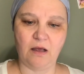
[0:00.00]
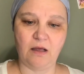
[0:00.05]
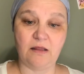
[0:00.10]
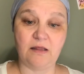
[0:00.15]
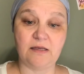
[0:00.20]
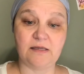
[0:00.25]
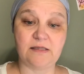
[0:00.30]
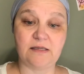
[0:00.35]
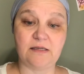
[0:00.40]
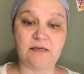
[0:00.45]

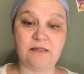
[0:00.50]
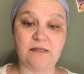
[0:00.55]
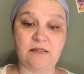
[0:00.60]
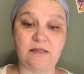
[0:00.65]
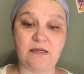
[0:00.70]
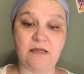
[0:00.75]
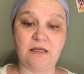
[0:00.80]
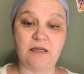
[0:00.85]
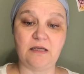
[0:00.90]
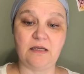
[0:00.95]
This is
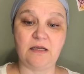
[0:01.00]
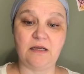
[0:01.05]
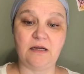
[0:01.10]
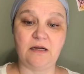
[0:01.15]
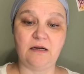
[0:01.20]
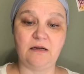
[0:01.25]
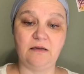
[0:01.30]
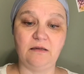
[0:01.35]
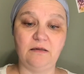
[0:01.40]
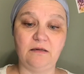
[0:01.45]
the
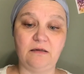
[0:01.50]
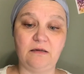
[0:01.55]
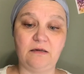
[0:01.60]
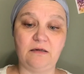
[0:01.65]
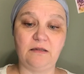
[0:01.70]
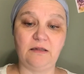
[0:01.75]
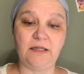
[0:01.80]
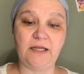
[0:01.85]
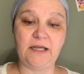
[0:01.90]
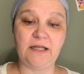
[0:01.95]

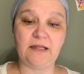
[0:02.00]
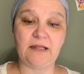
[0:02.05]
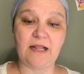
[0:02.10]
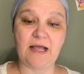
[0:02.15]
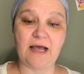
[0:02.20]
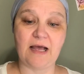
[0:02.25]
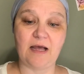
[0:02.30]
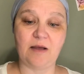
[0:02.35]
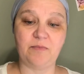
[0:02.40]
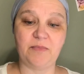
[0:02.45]
Clean
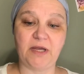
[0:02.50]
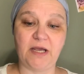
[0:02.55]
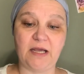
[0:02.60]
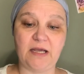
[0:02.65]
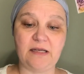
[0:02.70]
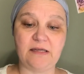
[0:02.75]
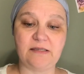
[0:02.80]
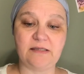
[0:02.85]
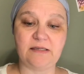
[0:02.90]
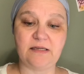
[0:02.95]
Lab
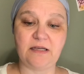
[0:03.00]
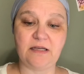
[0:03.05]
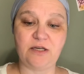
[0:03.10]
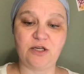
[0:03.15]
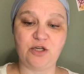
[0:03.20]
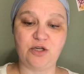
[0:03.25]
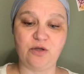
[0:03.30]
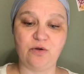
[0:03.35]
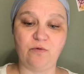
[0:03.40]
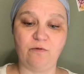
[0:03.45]
AC
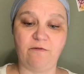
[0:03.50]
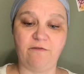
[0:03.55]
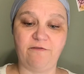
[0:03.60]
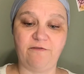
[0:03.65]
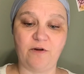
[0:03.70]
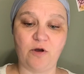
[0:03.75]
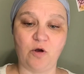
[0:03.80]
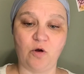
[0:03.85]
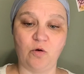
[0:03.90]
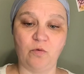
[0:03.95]
Dew
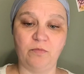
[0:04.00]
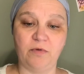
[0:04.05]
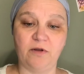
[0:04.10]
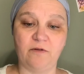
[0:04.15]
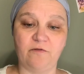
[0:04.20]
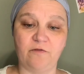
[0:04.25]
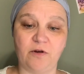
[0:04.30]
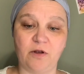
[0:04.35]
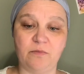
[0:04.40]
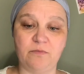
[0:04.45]
Foam
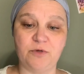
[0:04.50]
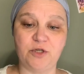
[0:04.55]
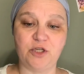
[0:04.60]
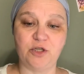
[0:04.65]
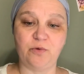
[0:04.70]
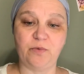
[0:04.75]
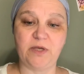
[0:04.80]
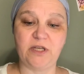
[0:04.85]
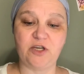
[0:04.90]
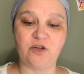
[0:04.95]
from
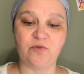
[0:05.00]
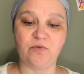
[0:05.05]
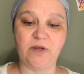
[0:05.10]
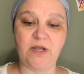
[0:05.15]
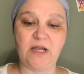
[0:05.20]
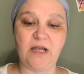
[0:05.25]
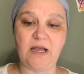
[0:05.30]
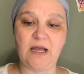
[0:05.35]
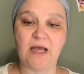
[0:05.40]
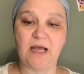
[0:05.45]
Dewy
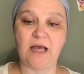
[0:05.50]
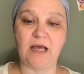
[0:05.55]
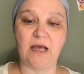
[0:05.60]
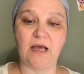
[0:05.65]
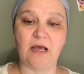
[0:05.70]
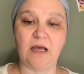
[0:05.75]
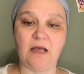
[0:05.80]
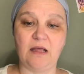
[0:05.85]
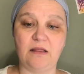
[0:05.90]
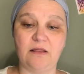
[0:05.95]
Tree,
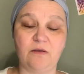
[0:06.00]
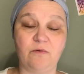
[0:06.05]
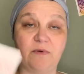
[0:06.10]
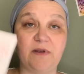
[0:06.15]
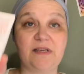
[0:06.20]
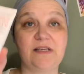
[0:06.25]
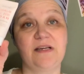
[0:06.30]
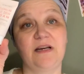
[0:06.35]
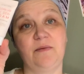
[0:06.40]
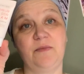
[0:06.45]
and the
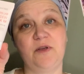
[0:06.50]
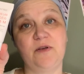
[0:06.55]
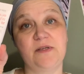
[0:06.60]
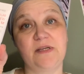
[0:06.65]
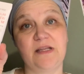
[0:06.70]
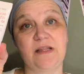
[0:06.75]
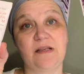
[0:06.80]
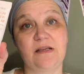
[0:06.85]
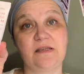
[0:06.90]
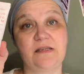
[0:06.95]
reason I'm
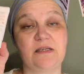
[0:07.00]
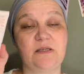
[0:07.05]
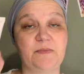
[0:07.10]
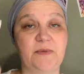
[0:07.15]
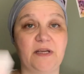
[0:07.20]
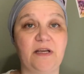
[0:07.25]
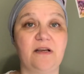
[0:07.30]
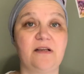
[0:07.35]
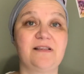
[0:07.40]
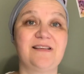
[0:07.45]
using this is
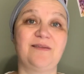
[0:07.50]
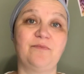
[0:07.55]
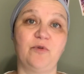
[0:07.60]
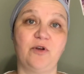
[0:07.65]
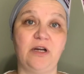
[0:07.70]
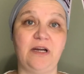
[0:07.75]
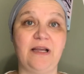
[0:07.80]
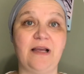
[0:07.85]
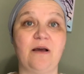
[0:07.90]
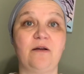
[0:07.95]
because I'm
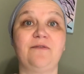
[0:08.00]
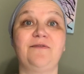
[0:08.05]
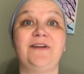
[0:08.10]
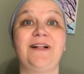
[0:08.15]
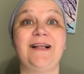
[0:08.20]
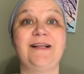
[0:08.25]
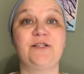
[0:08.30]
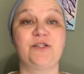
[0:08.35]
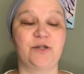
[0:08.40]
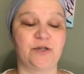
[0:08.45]
running out of
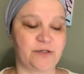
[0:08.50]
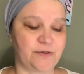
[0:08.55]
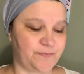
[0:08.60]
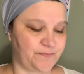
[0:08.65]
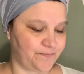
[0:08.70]
cleansers.